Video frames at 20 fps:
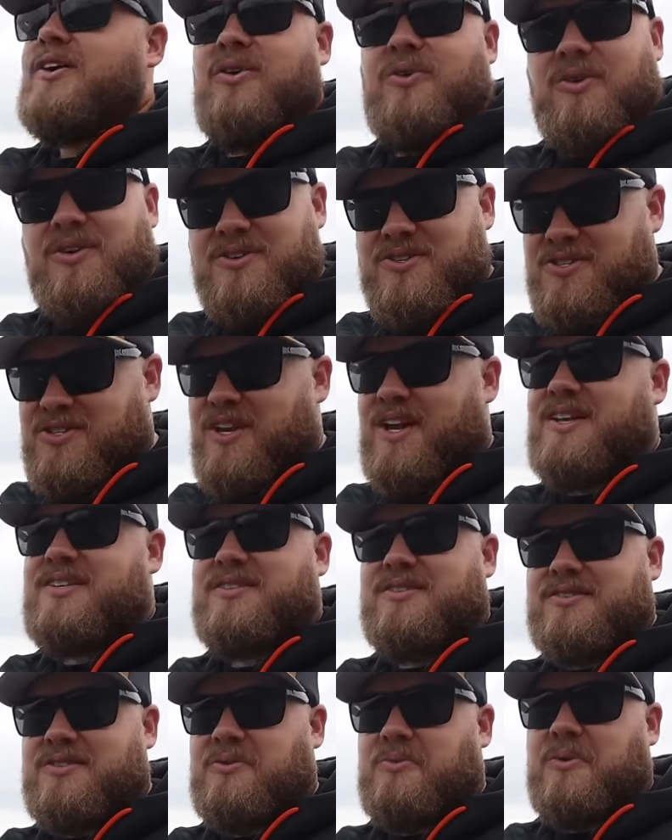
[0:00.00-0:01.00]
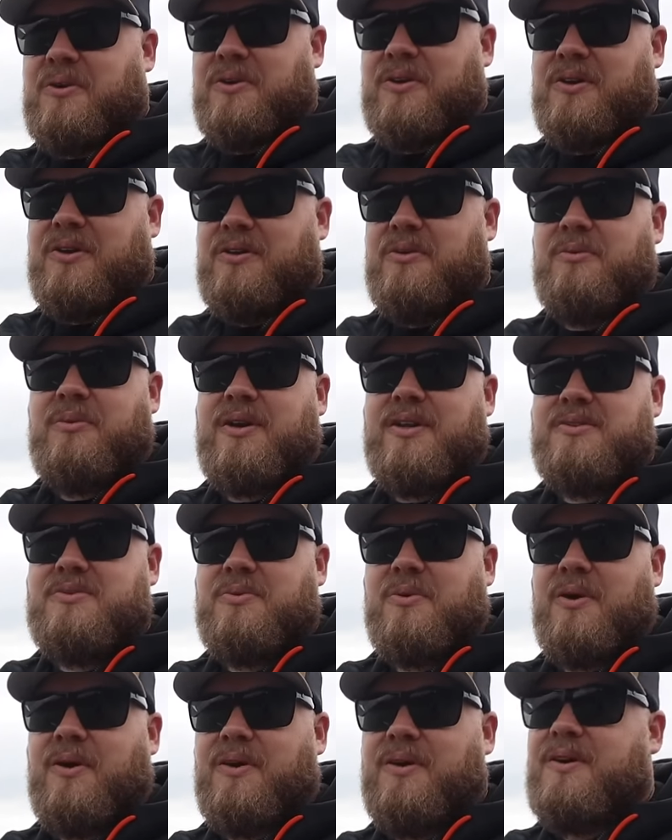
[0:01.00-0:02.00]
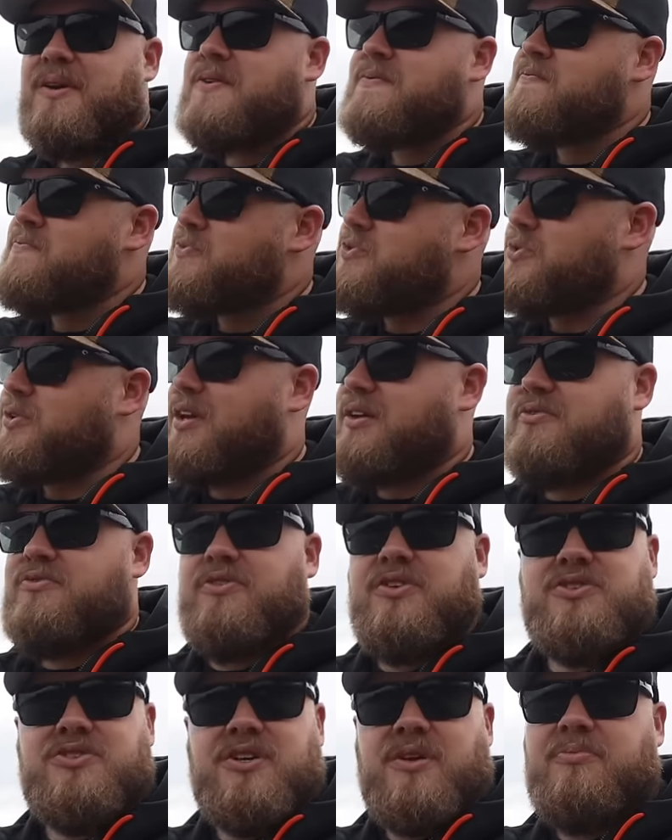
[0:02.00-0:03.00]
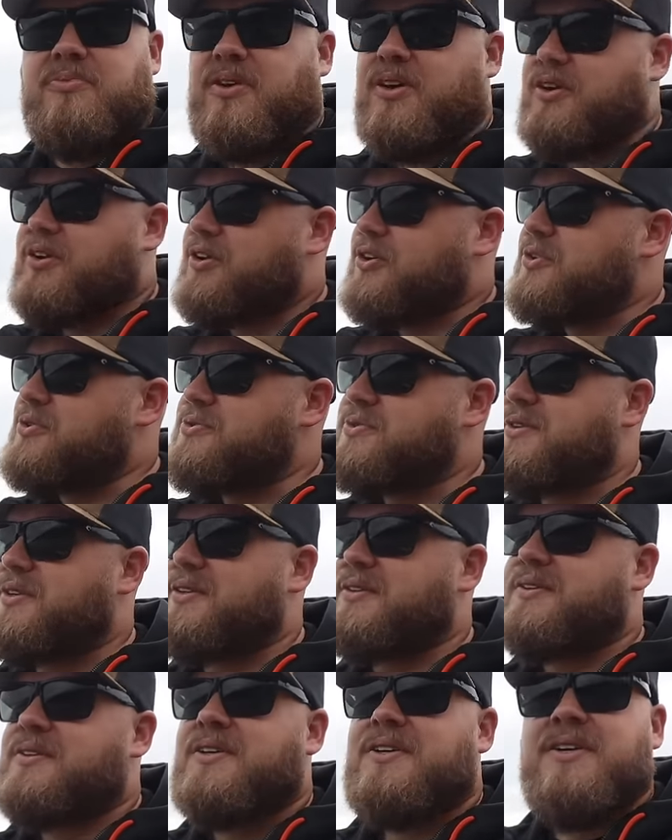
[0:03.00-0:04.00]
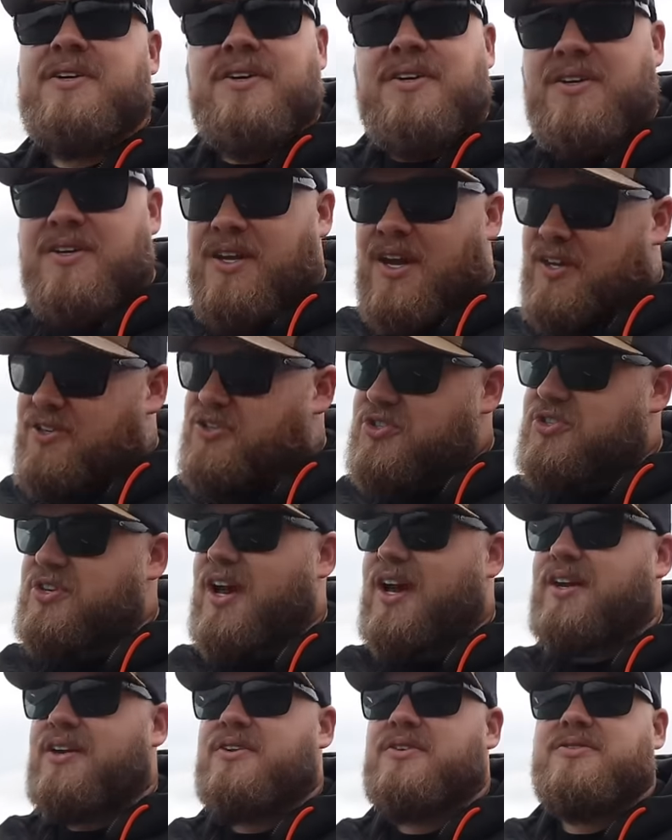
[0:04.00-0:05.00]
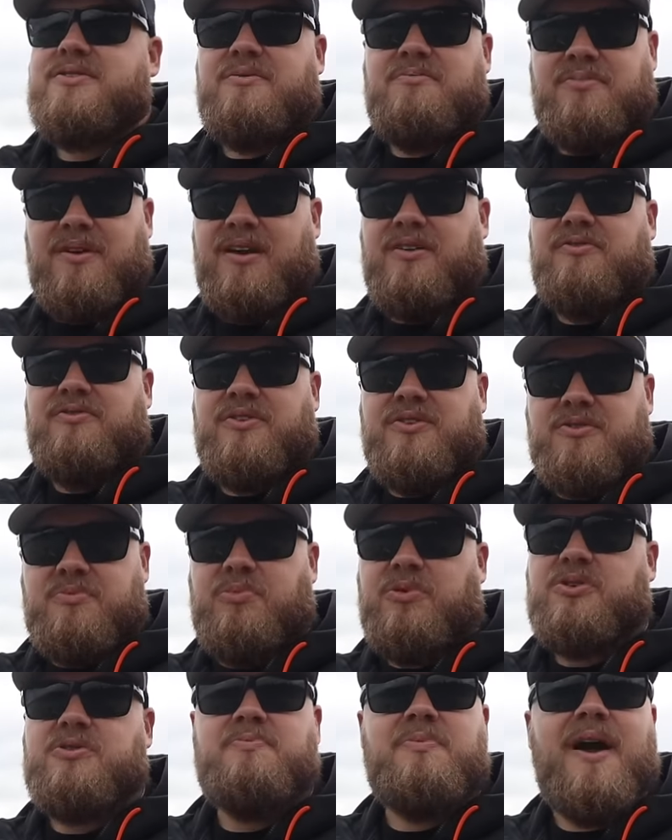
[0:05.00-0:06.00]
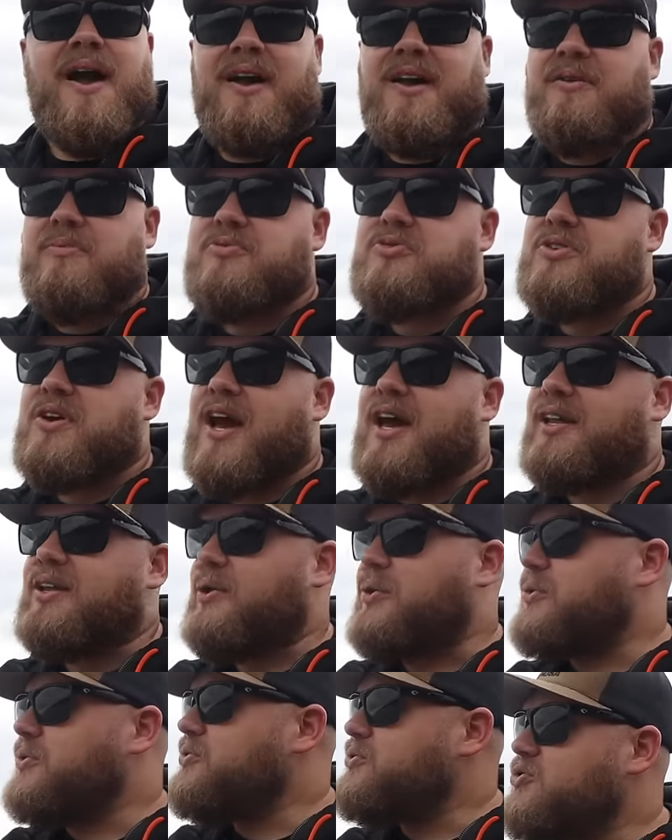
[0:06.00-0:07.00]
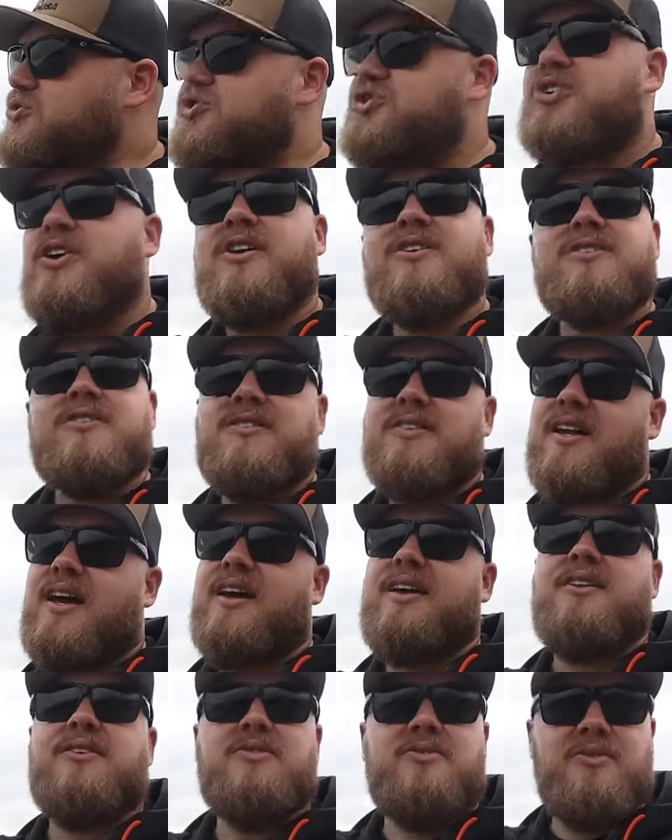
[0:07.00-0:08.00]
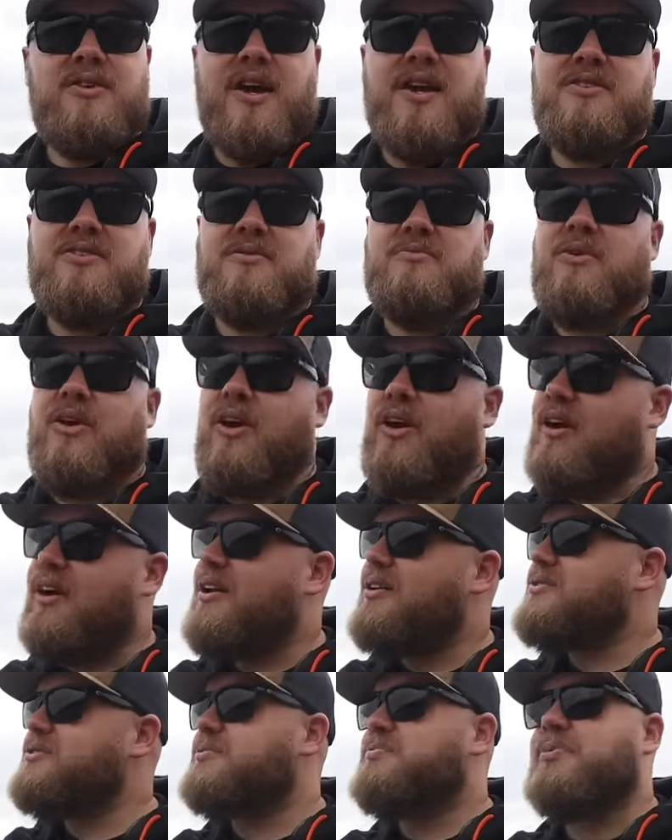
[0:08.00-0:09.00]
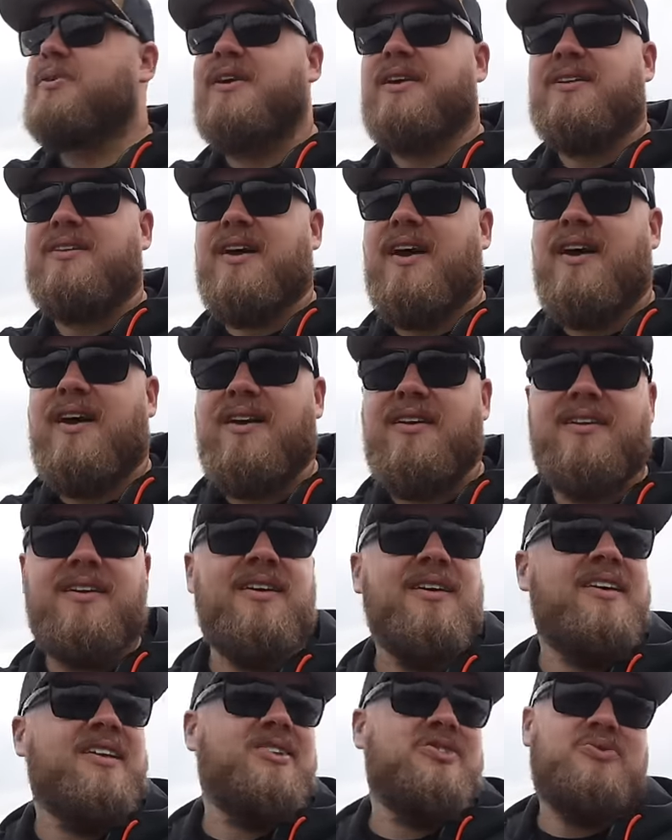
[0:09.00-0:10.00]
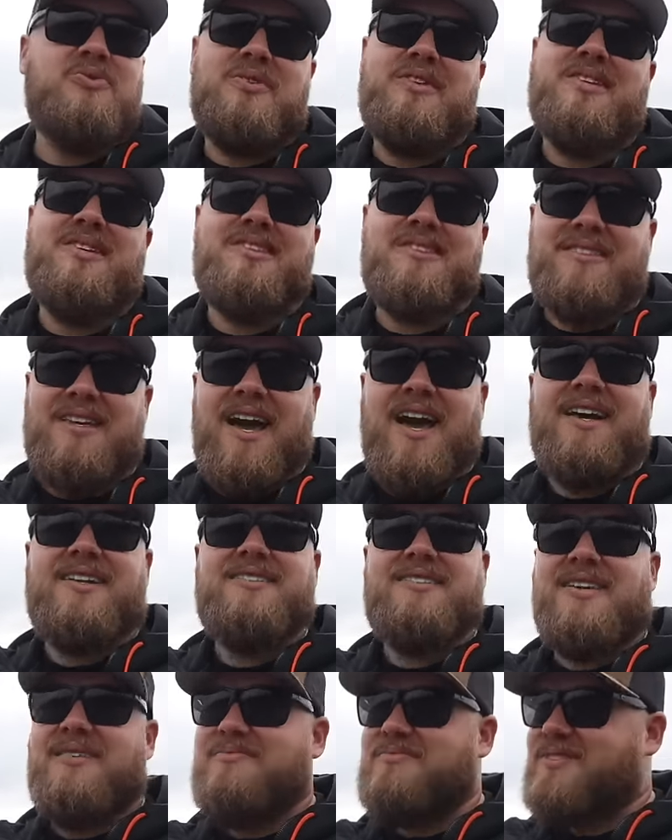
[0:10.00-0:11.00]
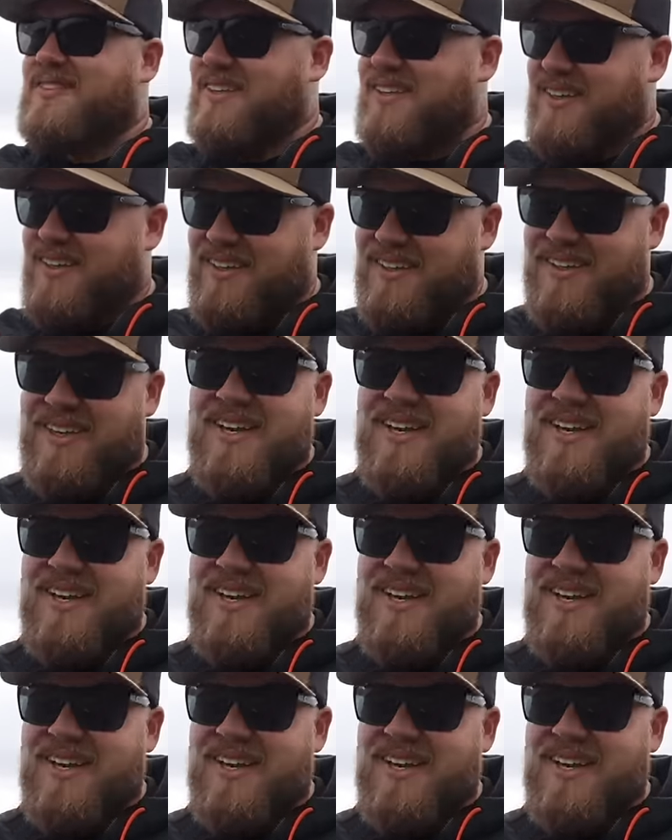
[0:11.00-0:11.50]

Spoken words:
or adjacent to where the good weeds were, you get fish up there cruising. And shiners and bait fish push back up shallow, just like you catch them all spring long, do the exact same thing